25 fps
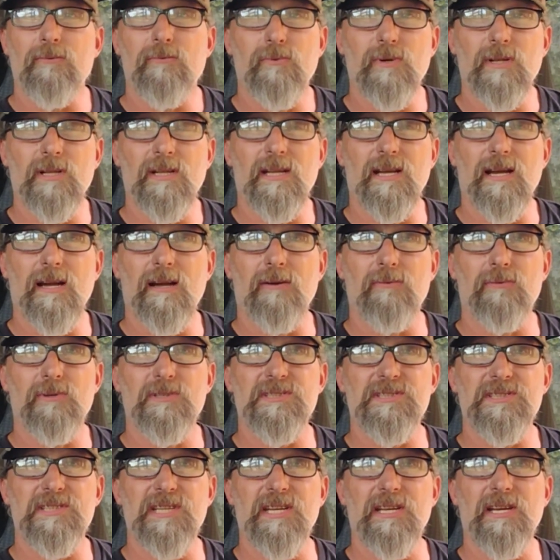We'll
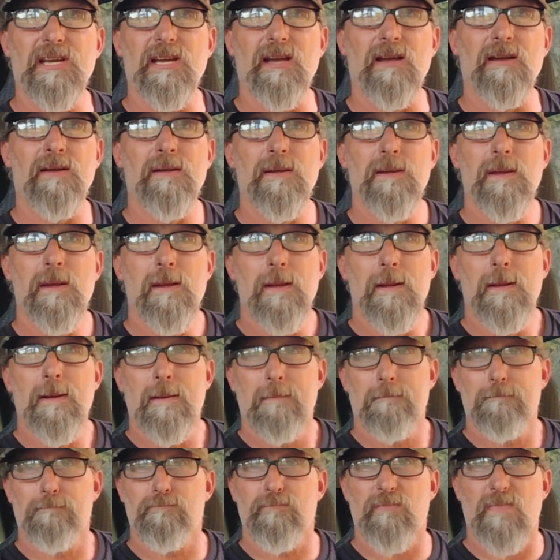see you
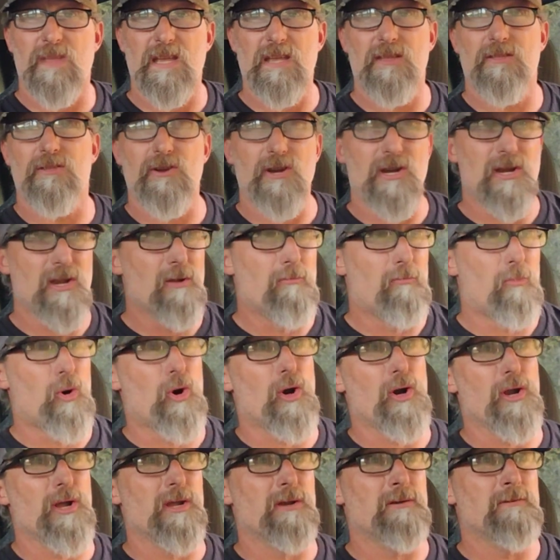either in the
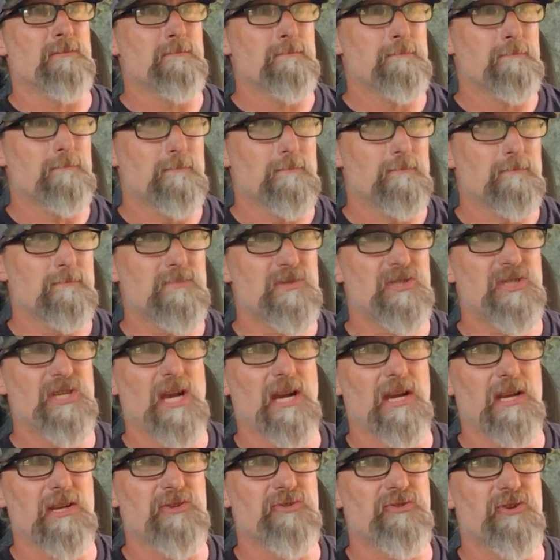morning
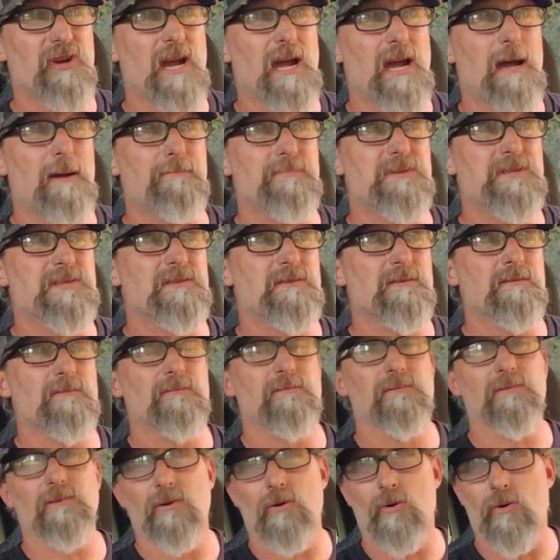checking traps,
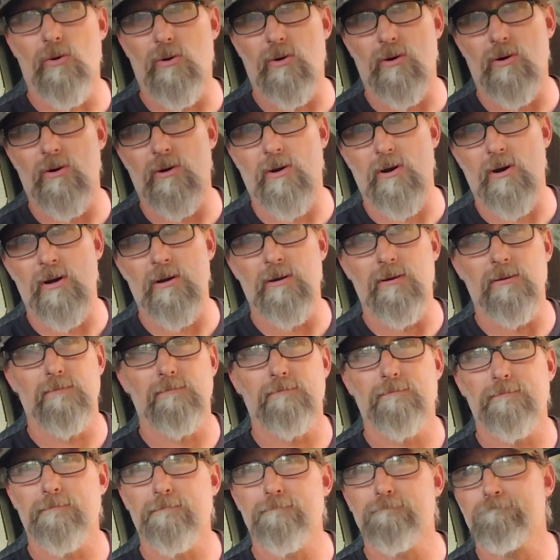or
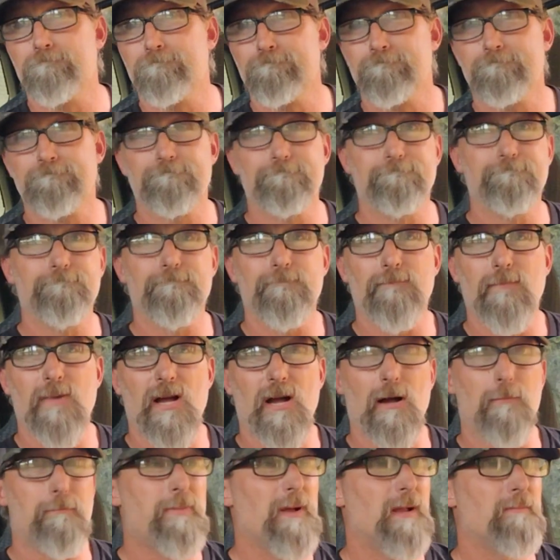
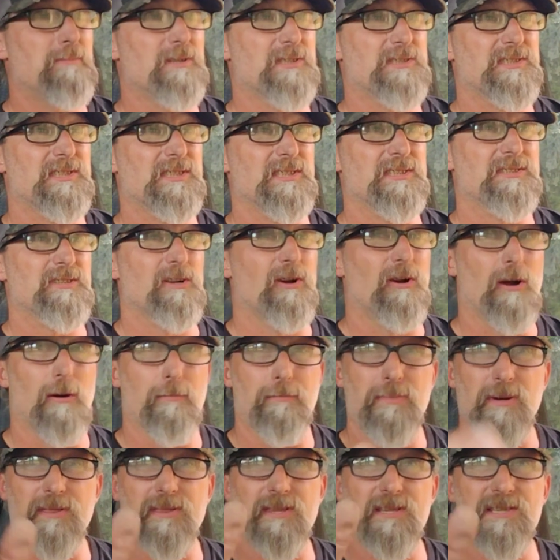I'll publish this, or I'll
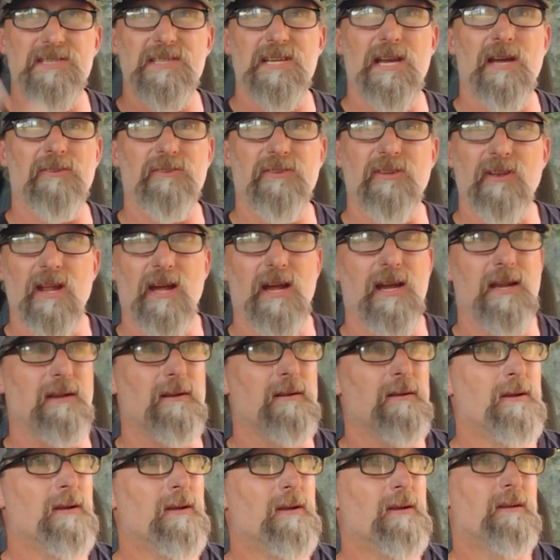put this out tonight
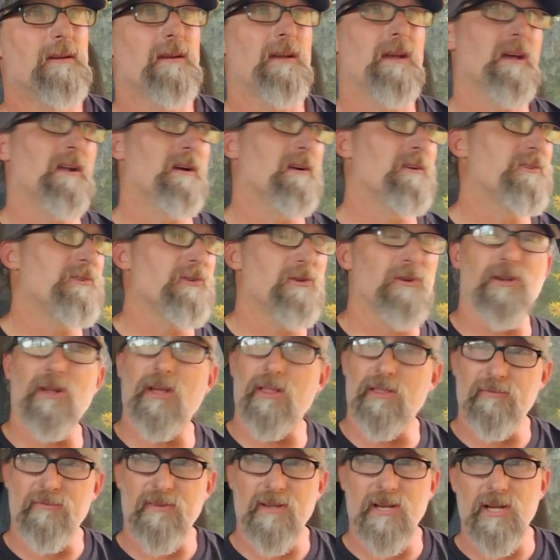and I'll do
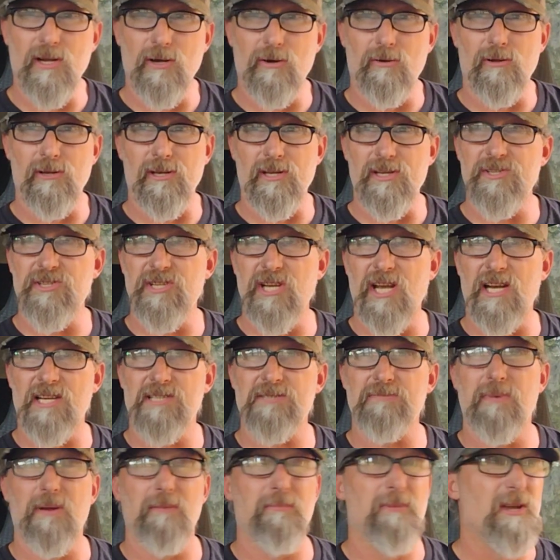another video on the
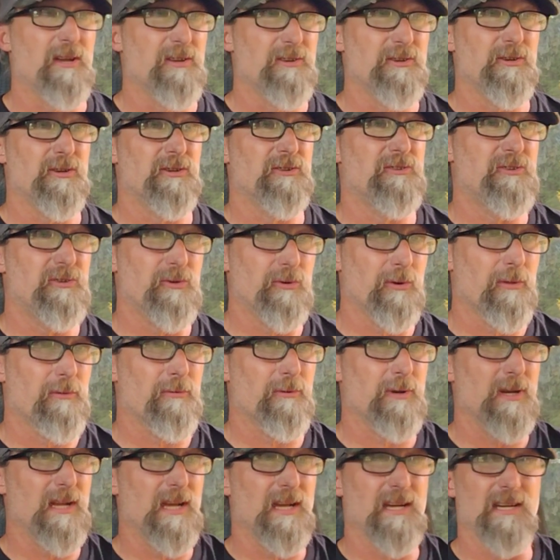checks. Maybe I'll do a 2 or
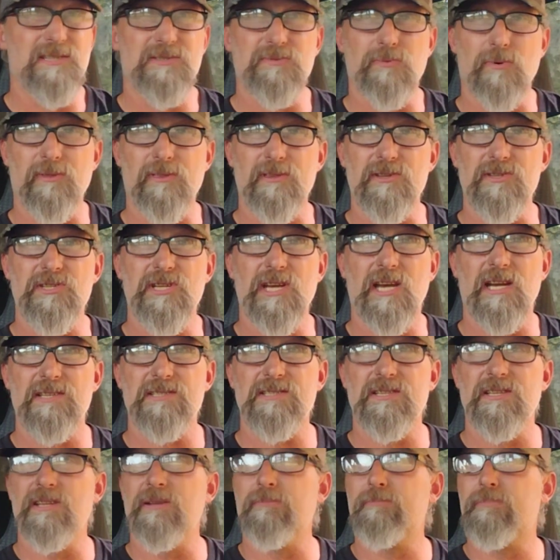3 days worth of
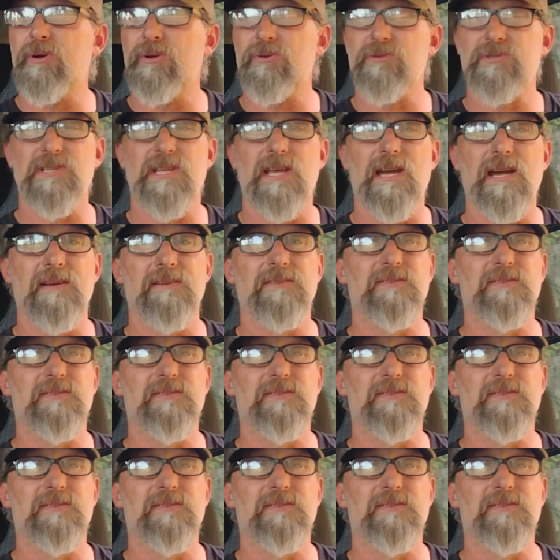checks and then post that.